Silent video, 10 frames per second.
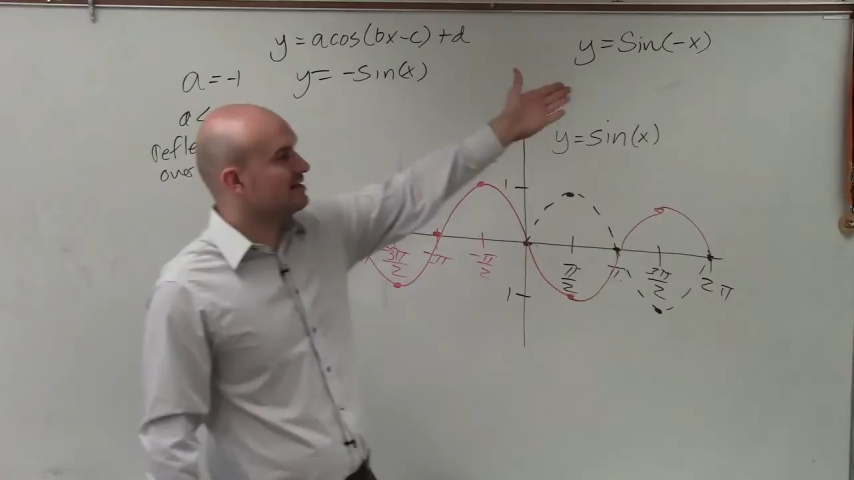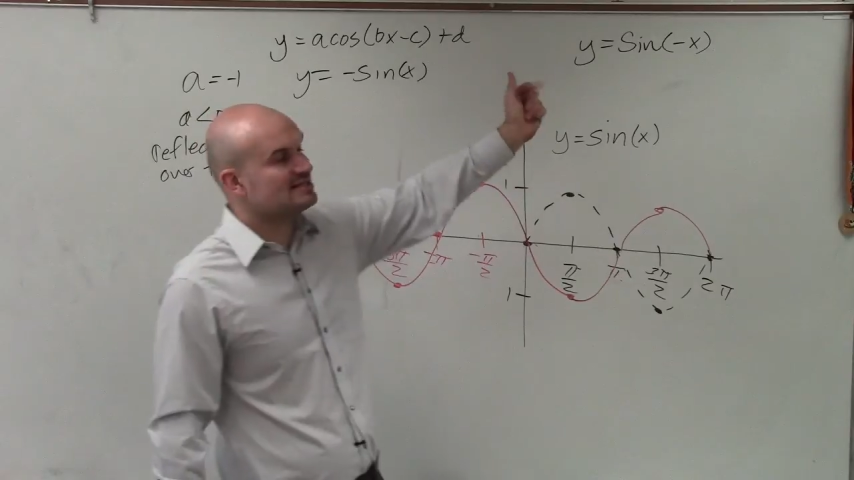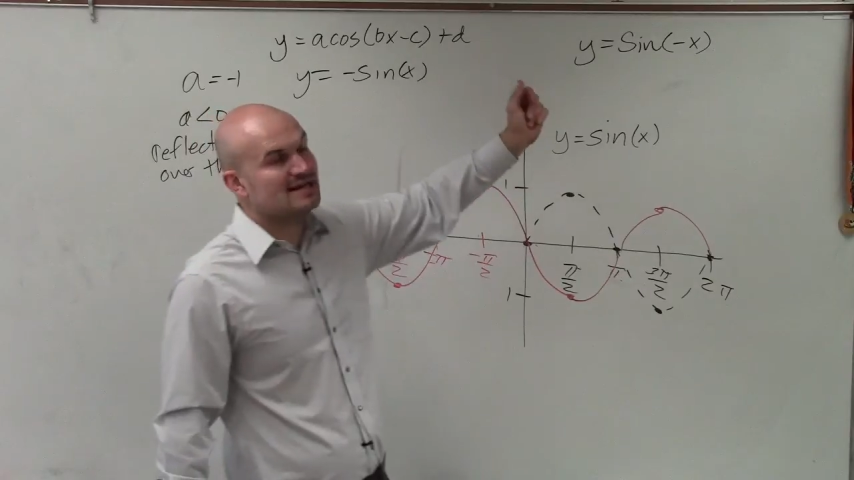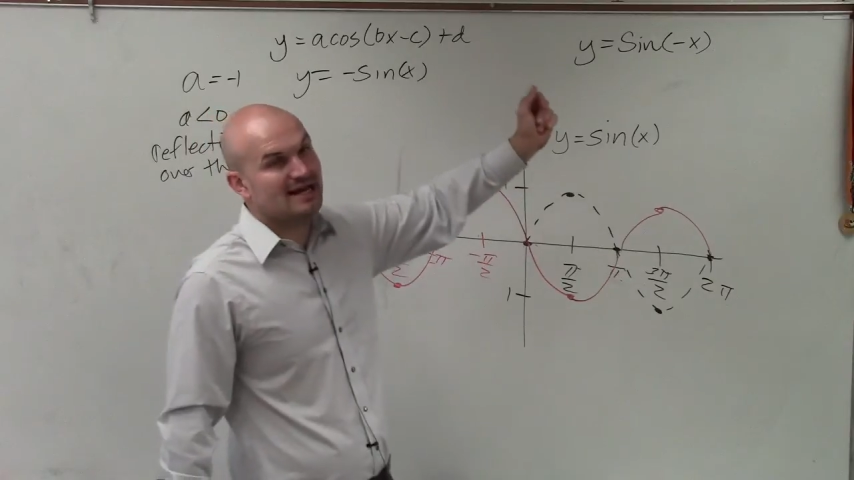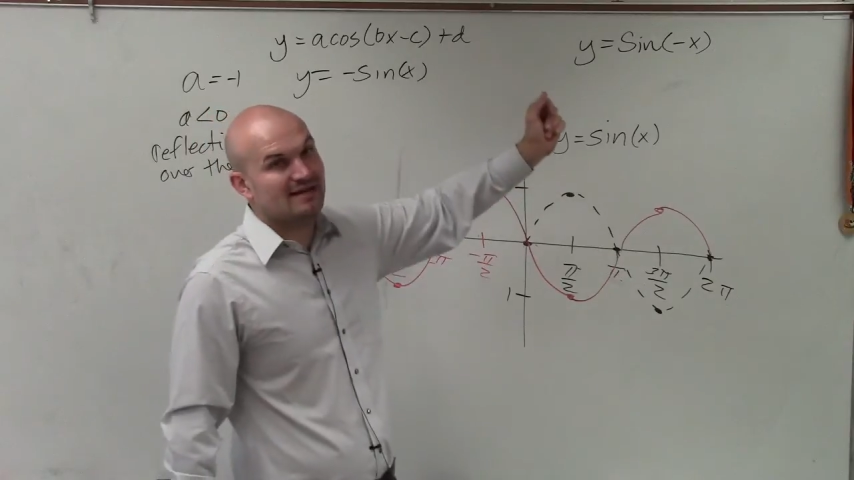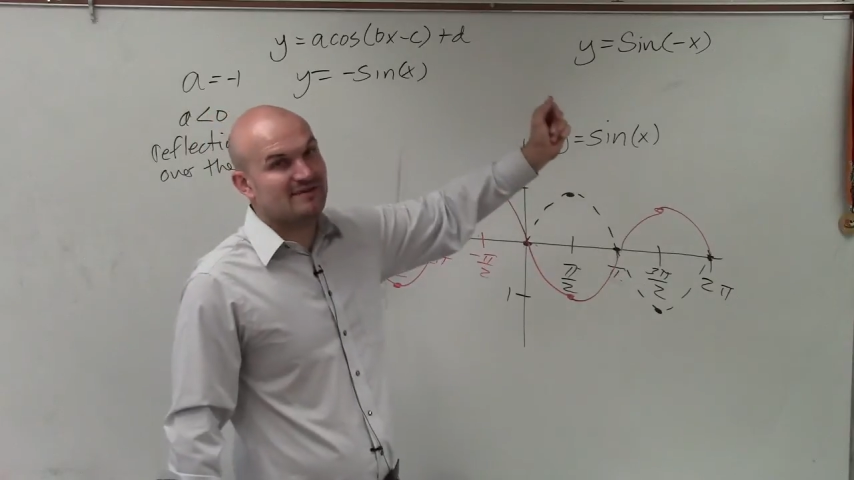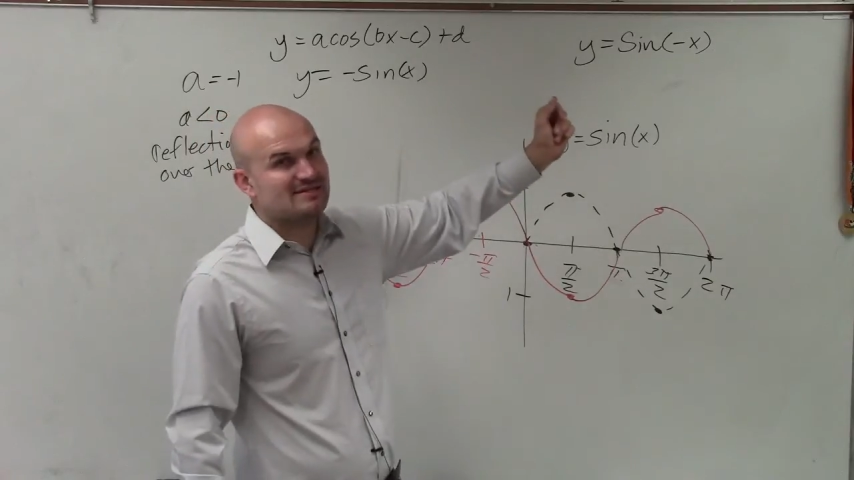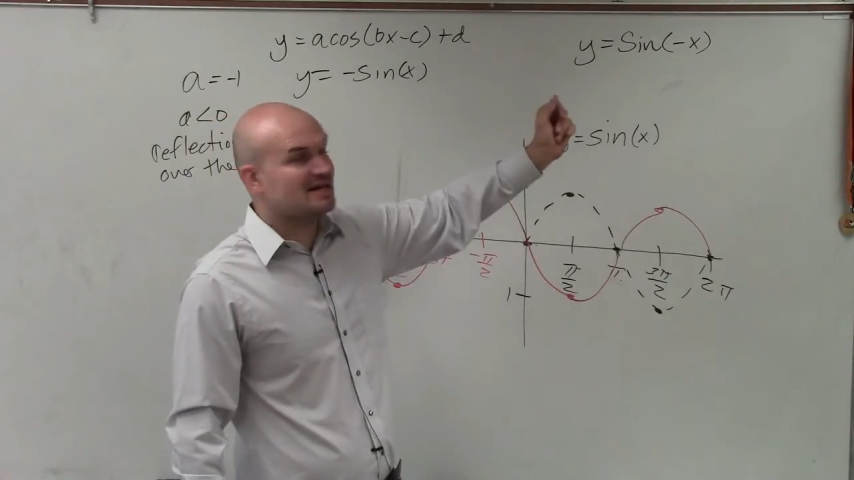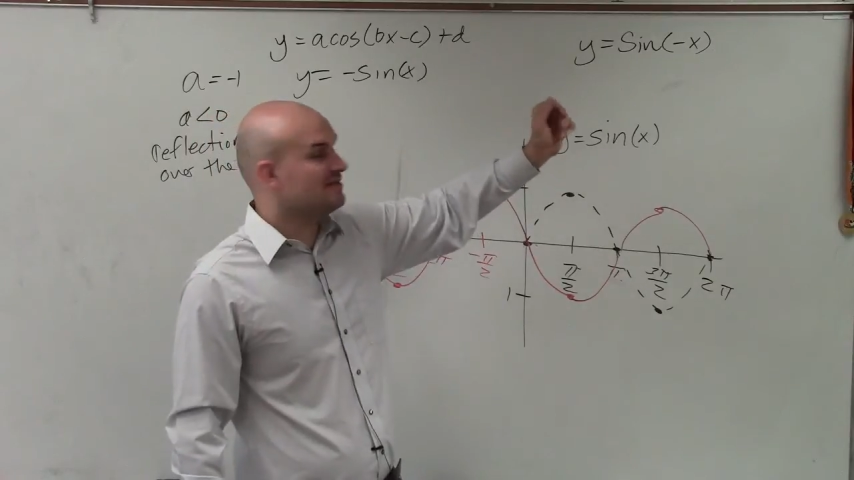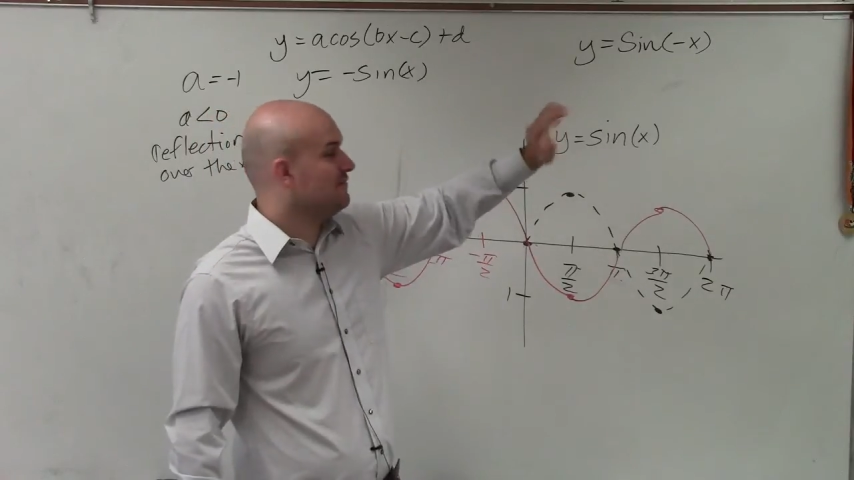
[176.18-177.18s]
it's negative
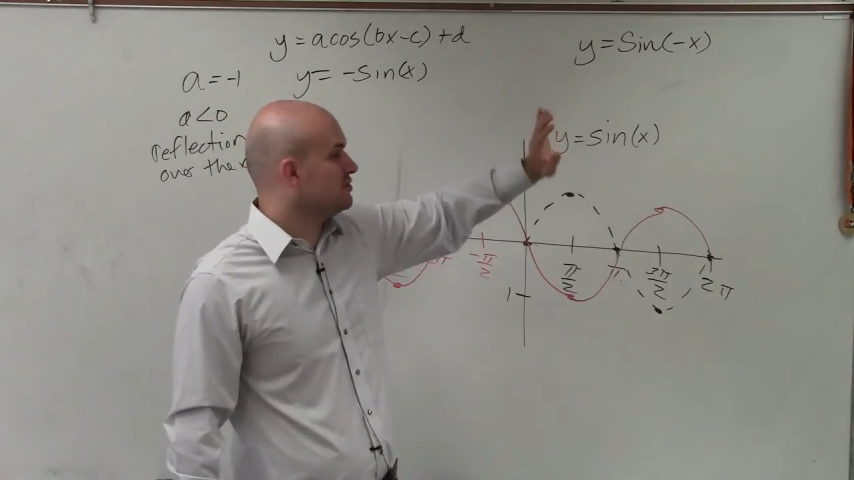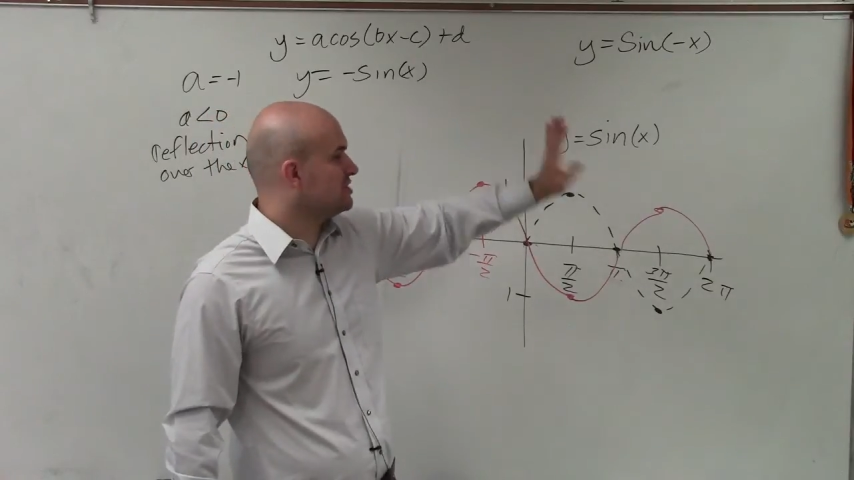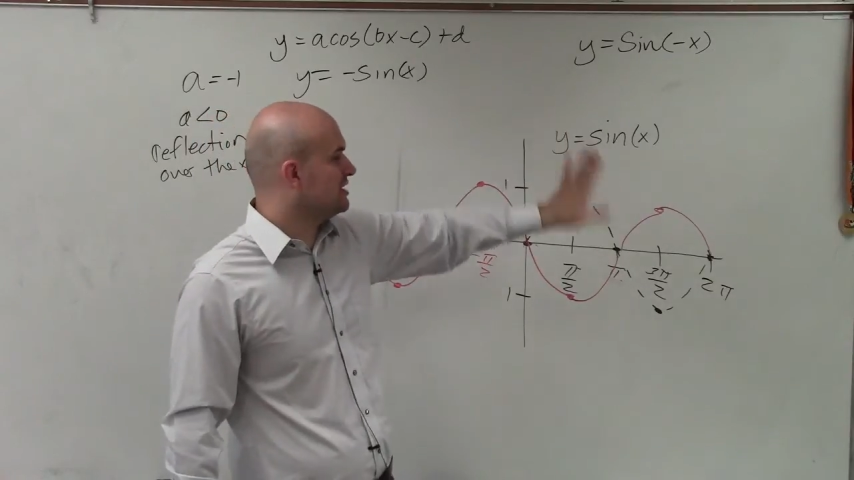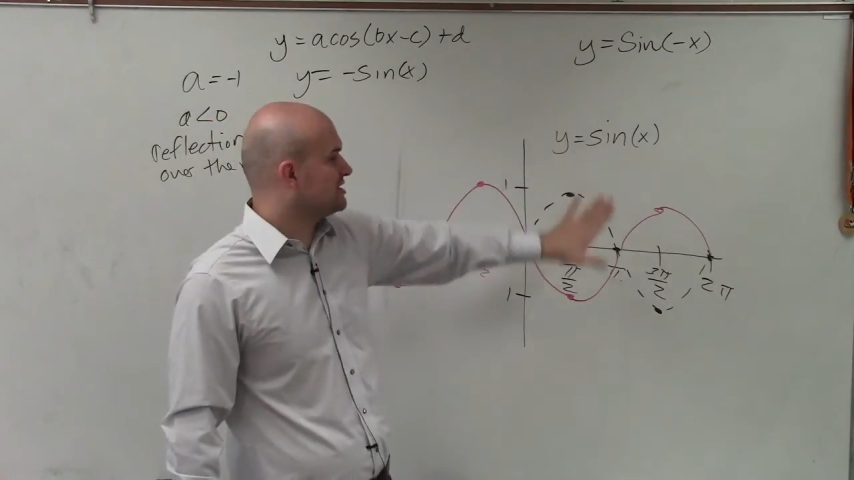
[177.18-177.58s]
inside the function,